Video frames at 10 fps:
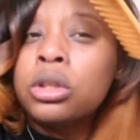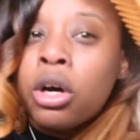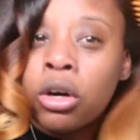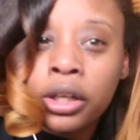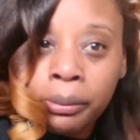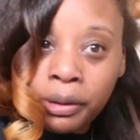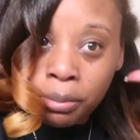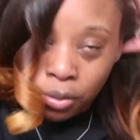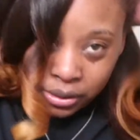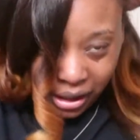long, and
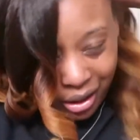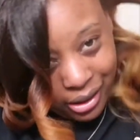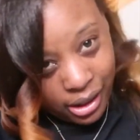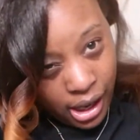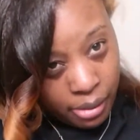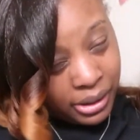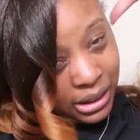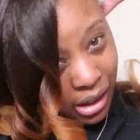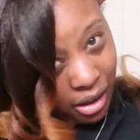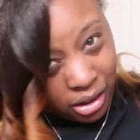people was under the comments
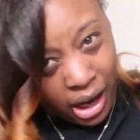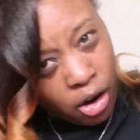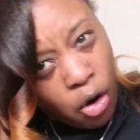and it, like,